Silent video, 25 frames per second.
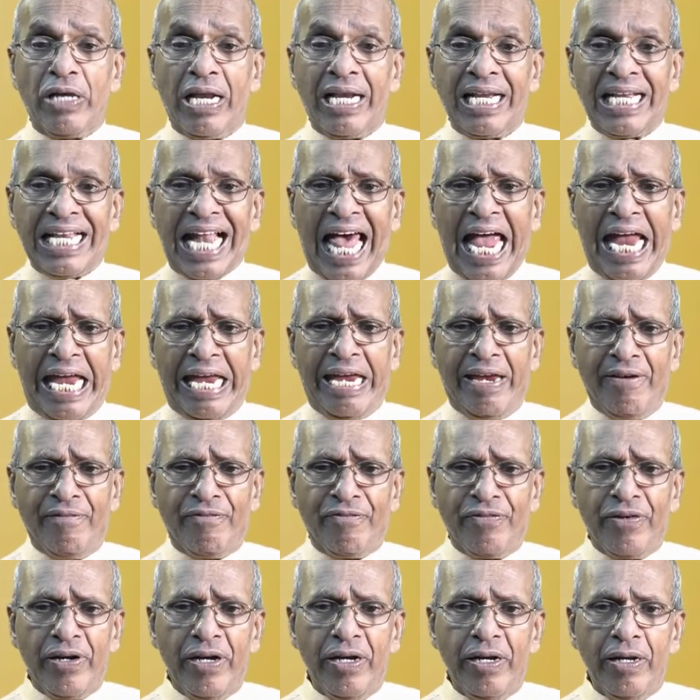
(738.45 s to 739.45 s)

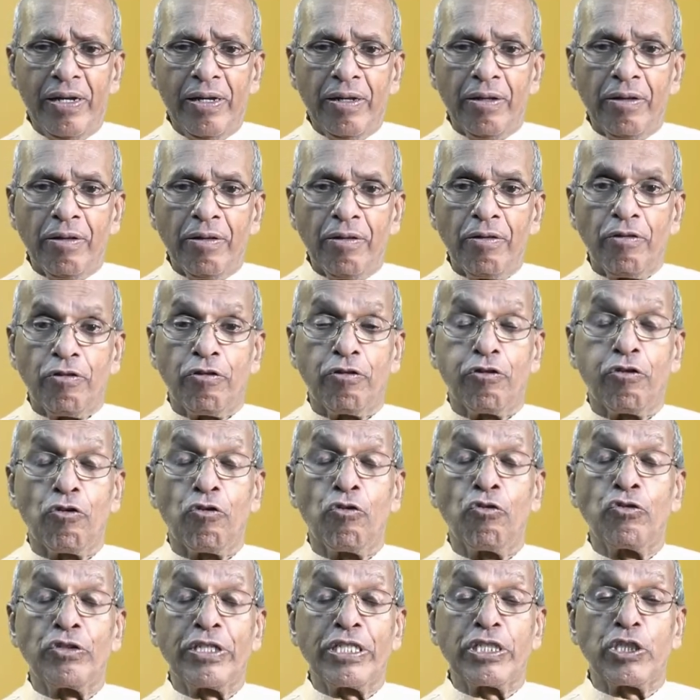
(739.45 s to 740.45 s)
life
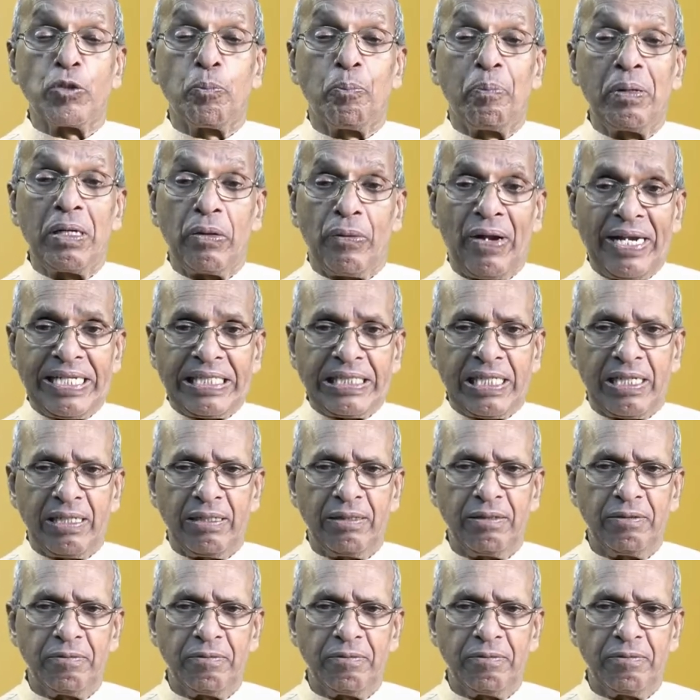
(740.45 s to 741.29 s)
through the spirit.